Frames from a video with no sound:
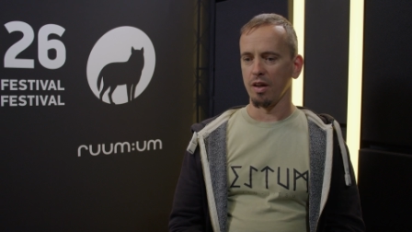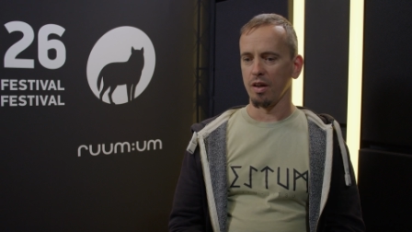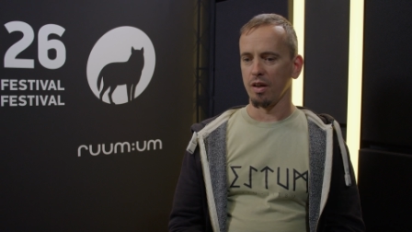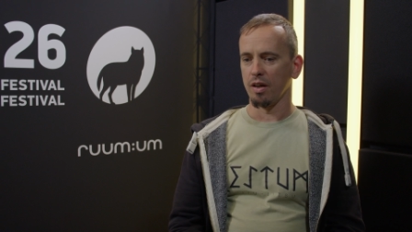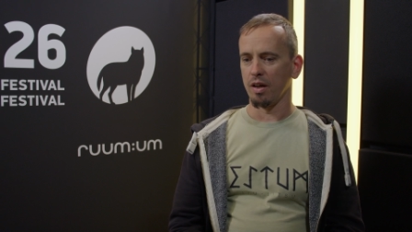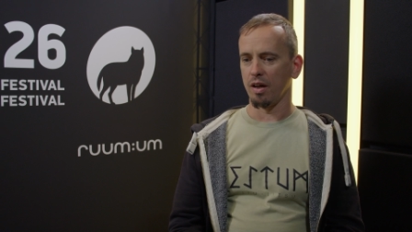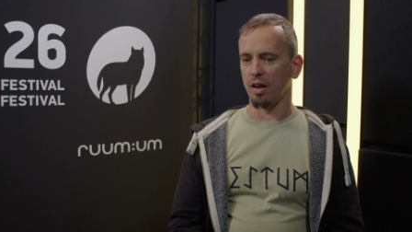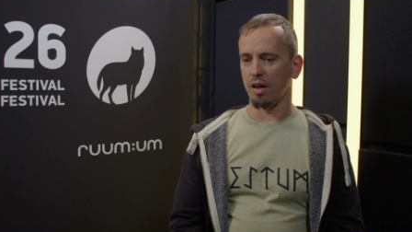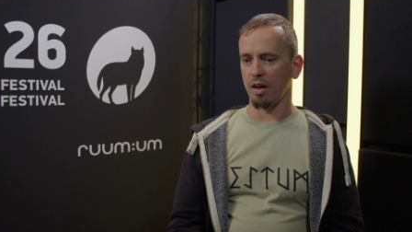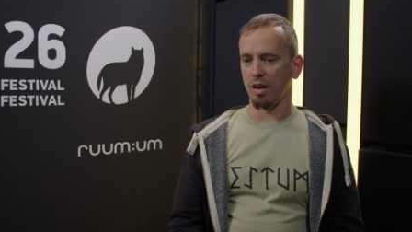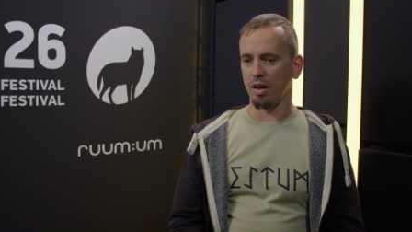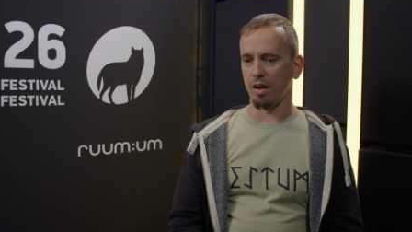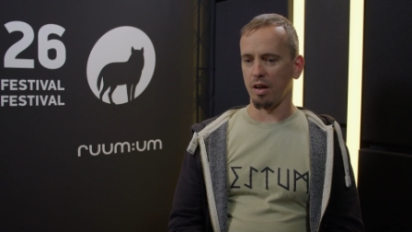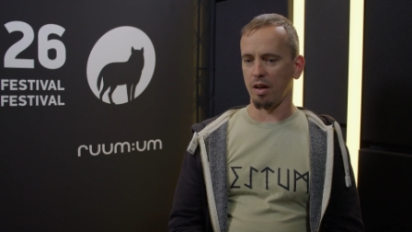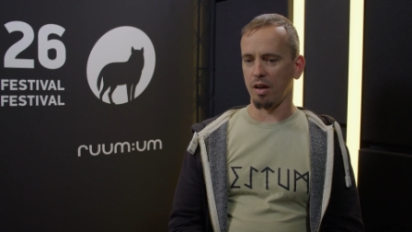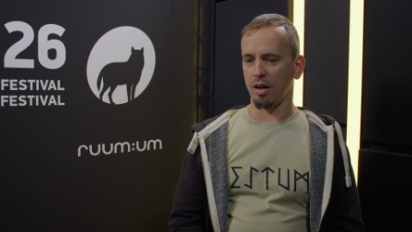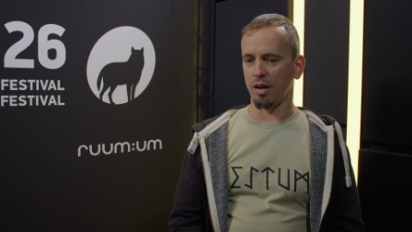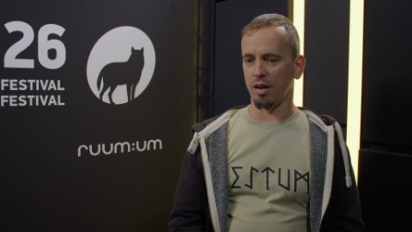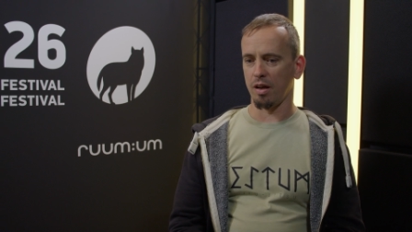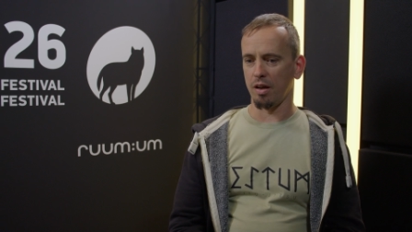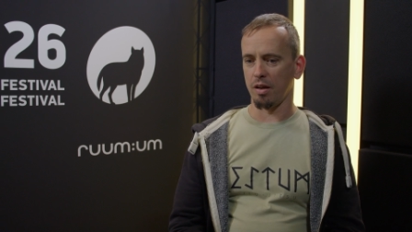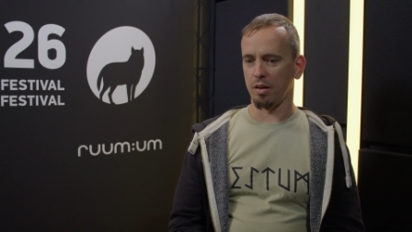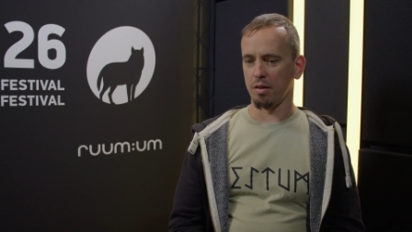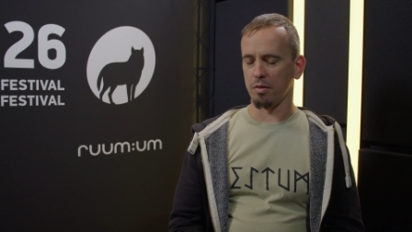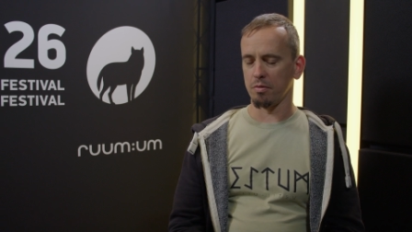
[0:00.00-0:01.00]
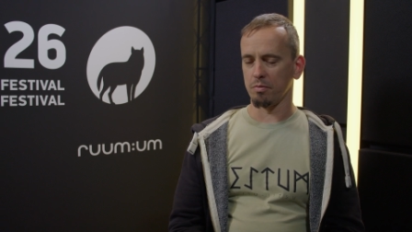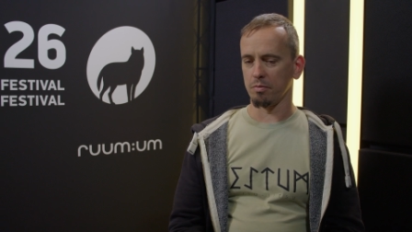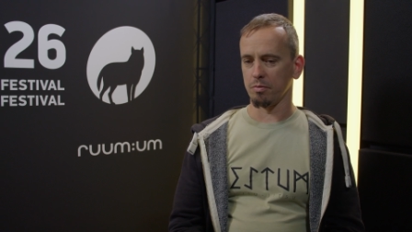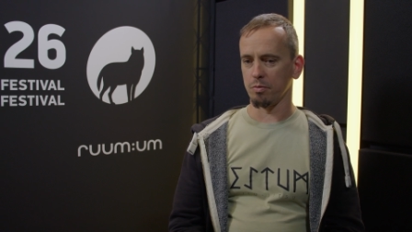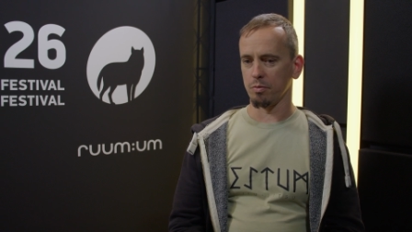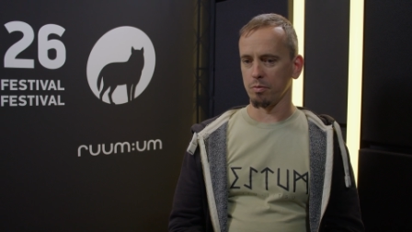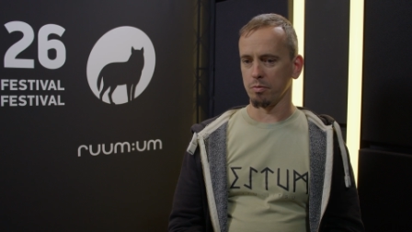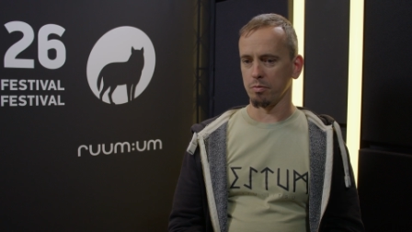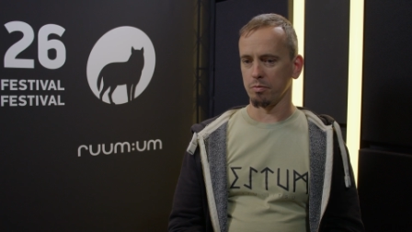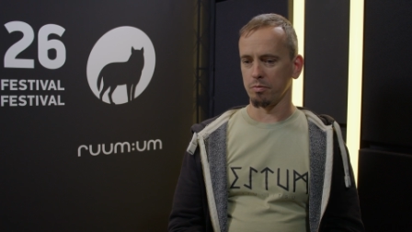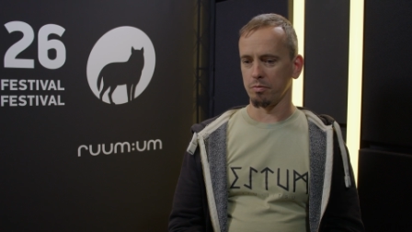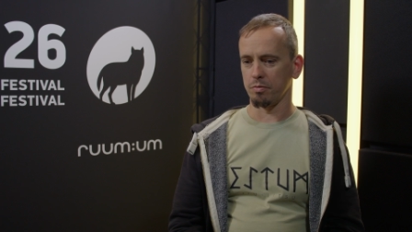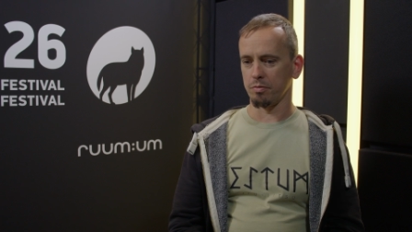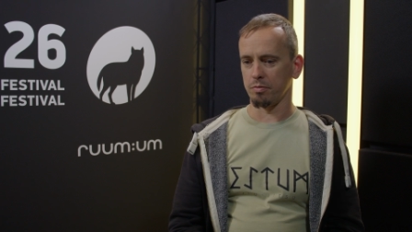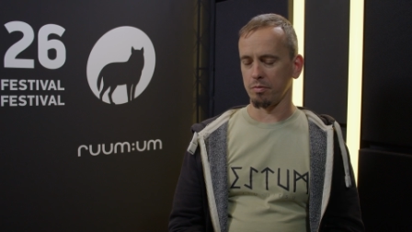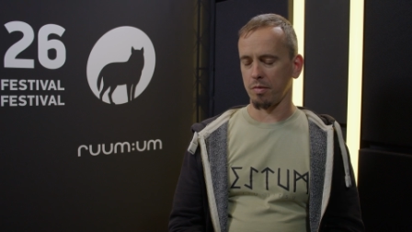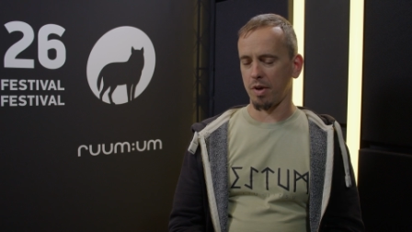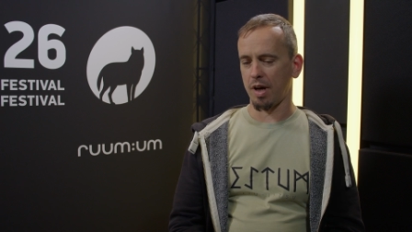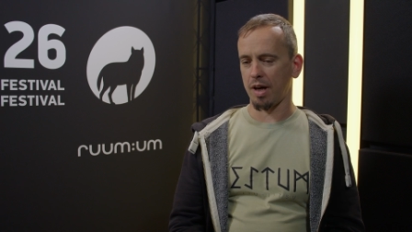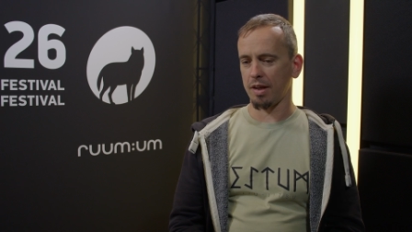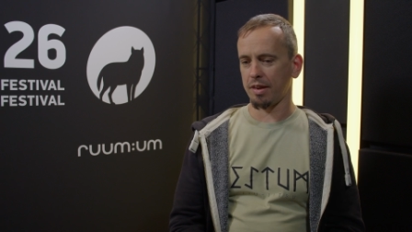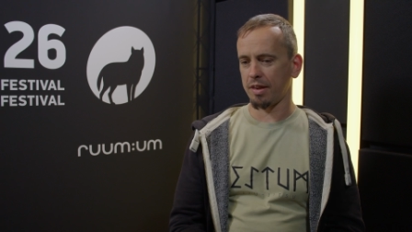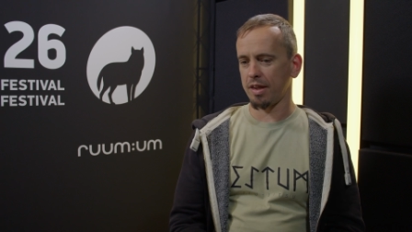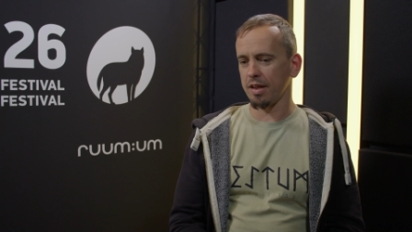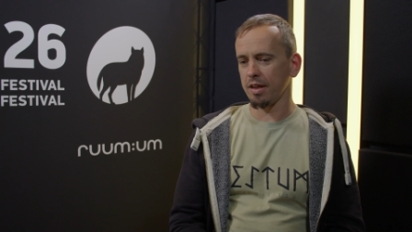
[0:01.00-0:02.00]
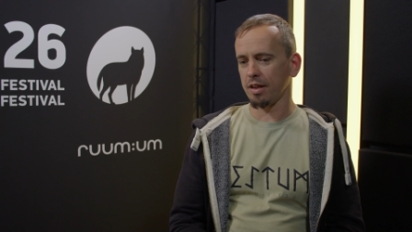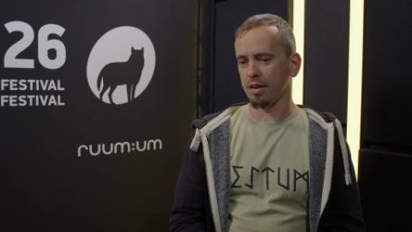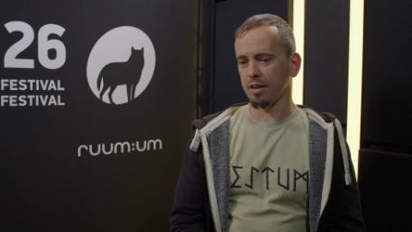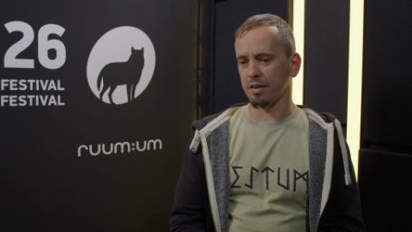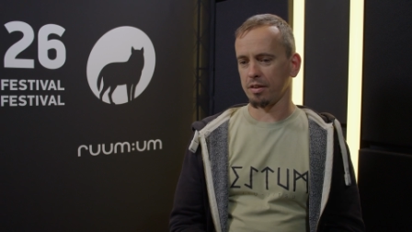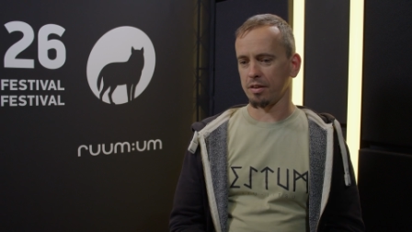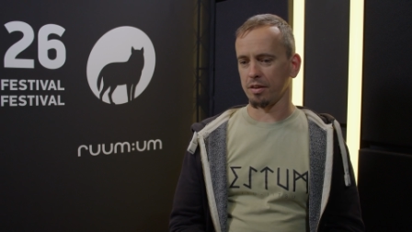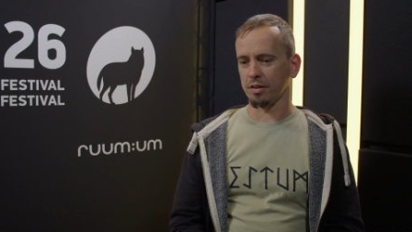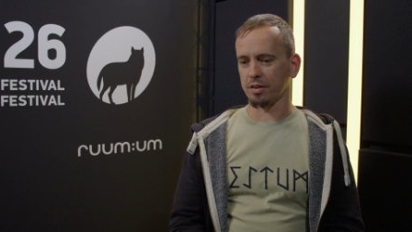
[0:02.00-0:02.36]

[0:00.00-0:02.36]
uh, I think it